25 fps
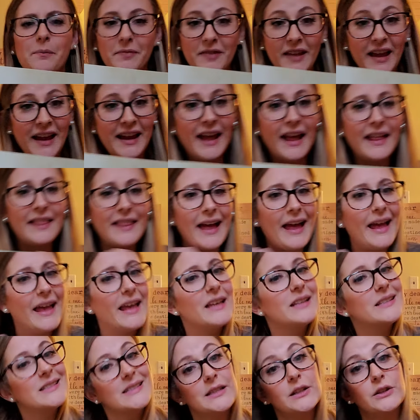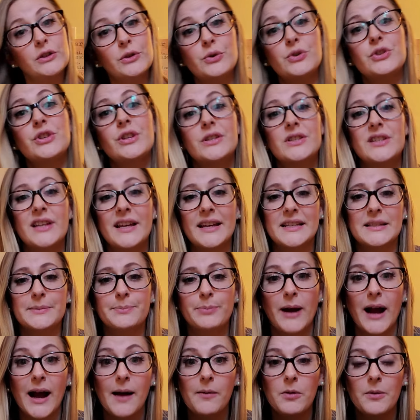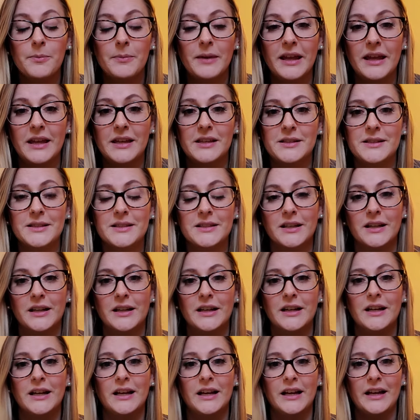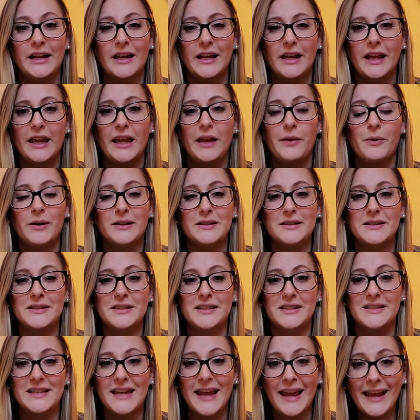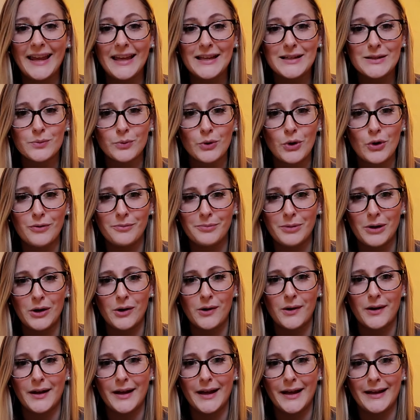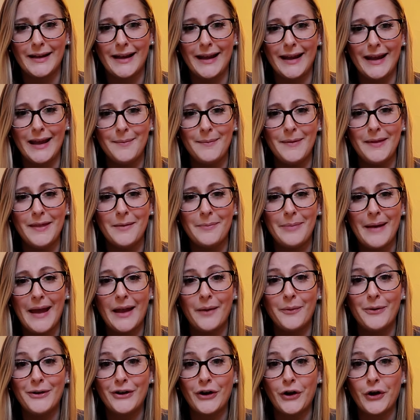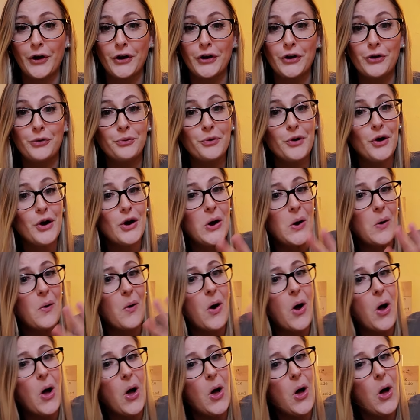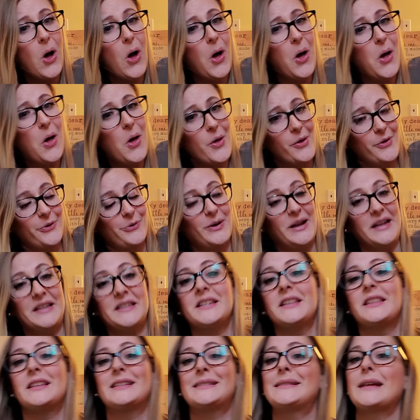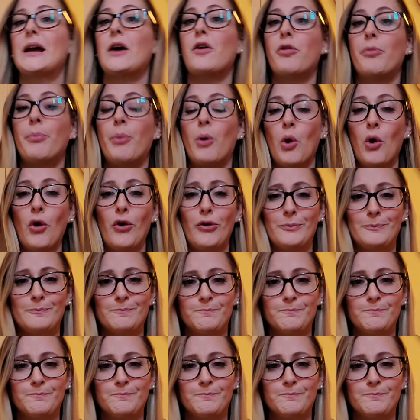thinking that his solution to his problem is he wants to take his rowboat and him and the penguin are going to row all the way to the South Pole.